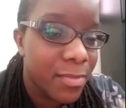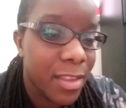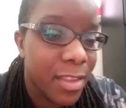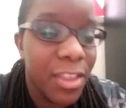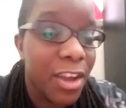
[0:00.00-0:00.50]

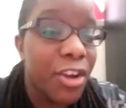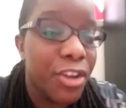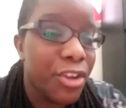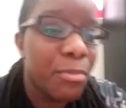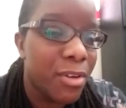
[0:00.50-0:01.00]
They are
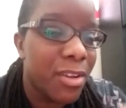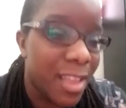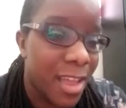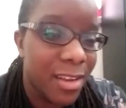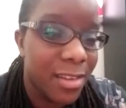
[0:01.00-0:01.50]
your
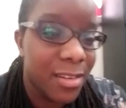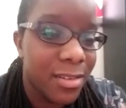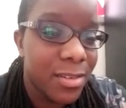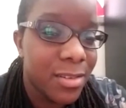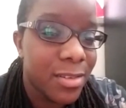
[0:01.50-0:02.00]
bloodline.
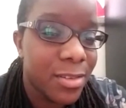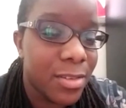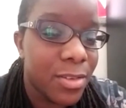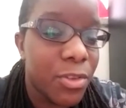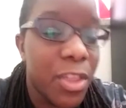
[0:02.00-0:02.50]

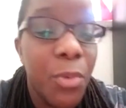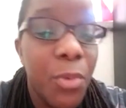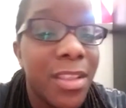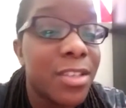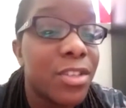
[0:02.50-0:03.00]
So they
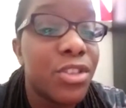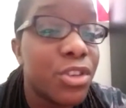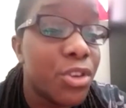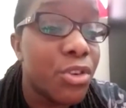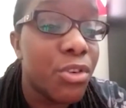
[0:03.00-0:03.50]
will listen to
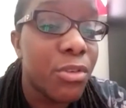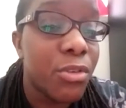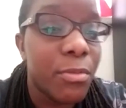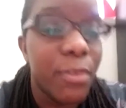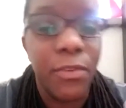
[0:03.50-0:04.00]

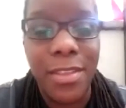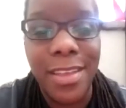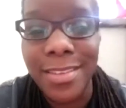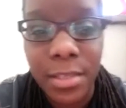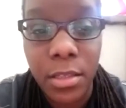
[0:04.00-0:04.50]
you before they
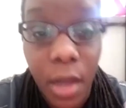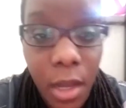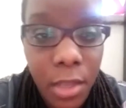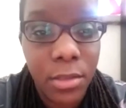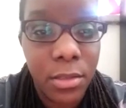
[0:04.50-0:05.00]
listen to
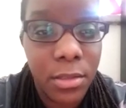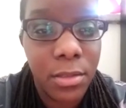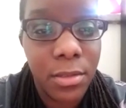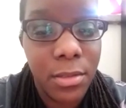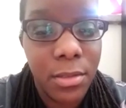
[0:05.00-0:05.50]

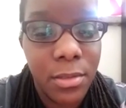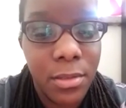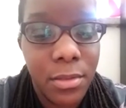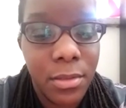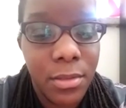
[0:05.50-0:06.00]
us.
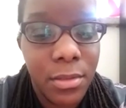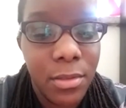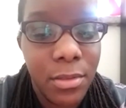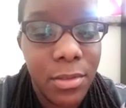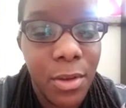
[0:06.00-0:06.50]

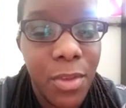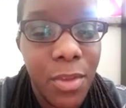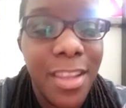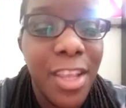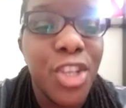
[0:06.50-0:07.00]
So
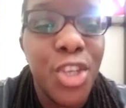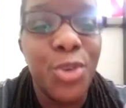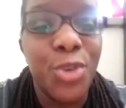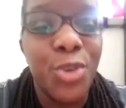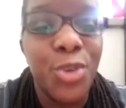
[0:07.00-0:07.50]
we need
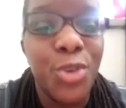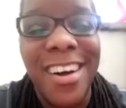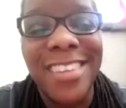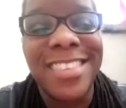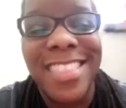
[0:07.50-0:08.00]
you to
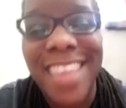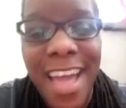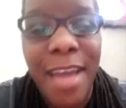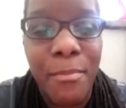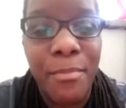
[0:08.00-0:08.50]
talk to
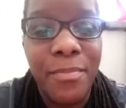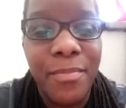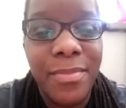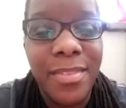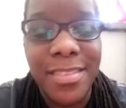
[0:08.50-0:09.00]
them
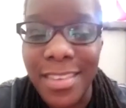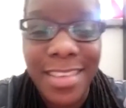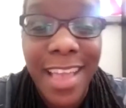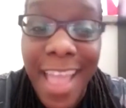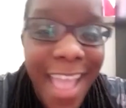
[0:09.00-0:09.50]
to
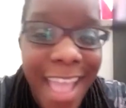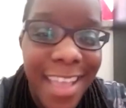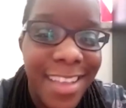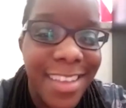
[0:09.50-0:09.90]
say, hey,